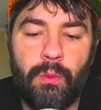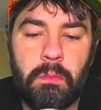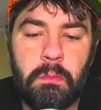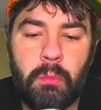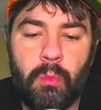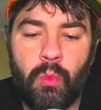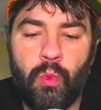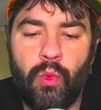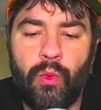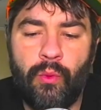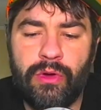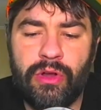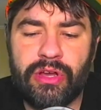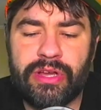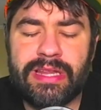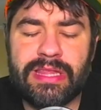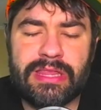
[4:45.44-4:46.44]
when we're
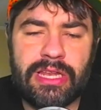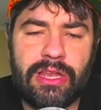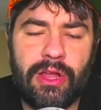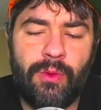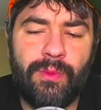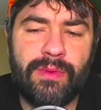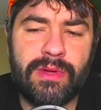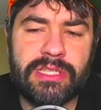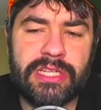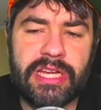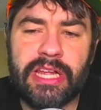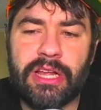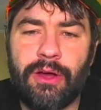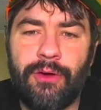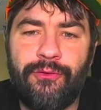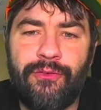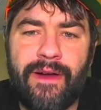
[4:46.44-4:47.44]
looking at the
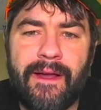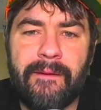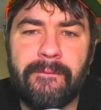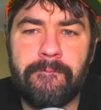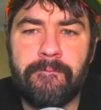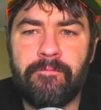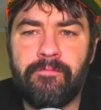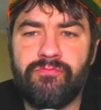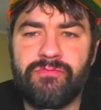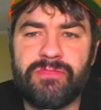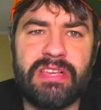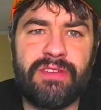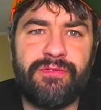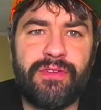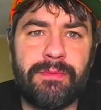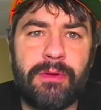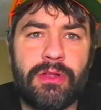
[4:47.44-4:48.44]
Lomachenko fight,
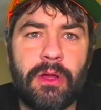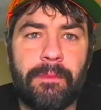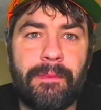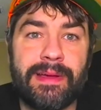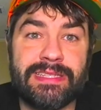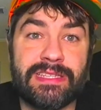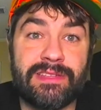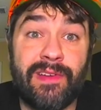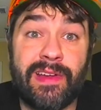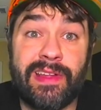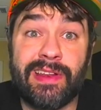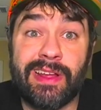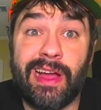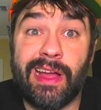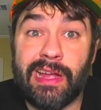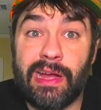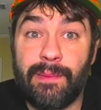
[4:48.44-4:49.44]
Teofimo Lopez is fighting a
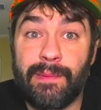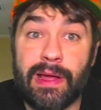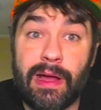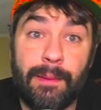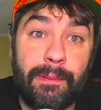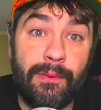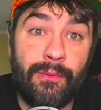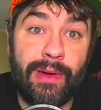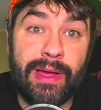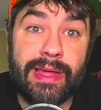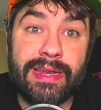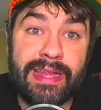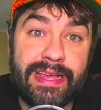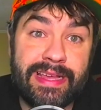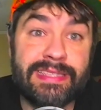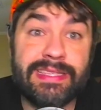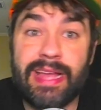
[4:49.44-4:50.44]
guy coming up in weight, and
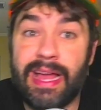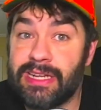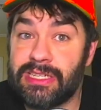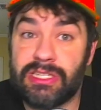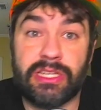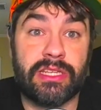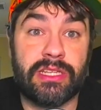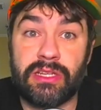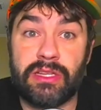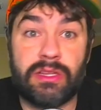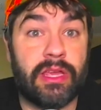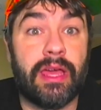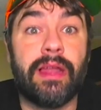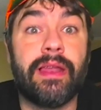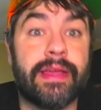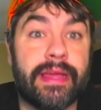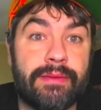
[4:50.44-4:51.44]
he's actually
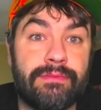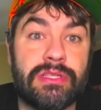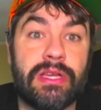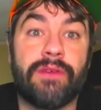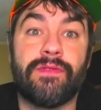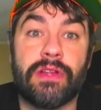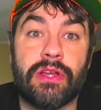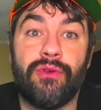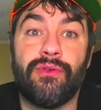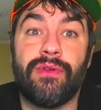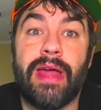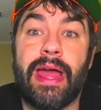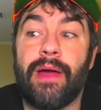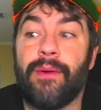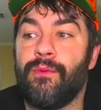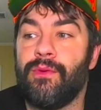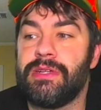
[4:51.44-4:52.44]
killing himself to go
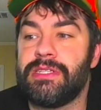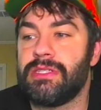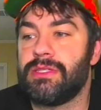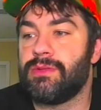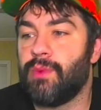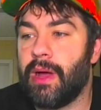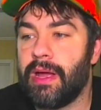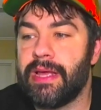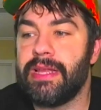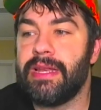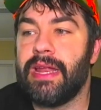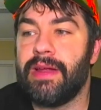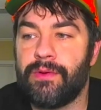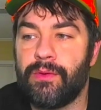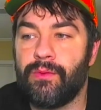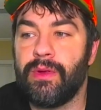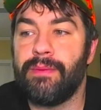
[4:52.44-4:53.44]
down, which is why he
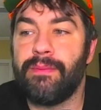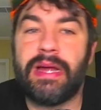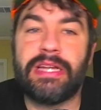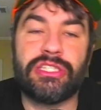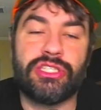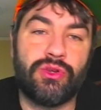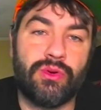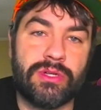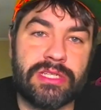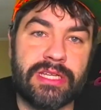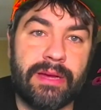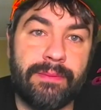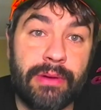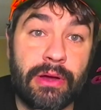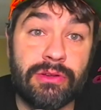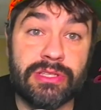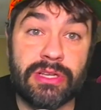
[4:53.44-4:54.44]
never rematched George
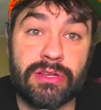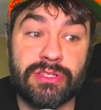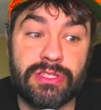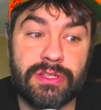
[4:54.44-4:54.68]
Kambosos.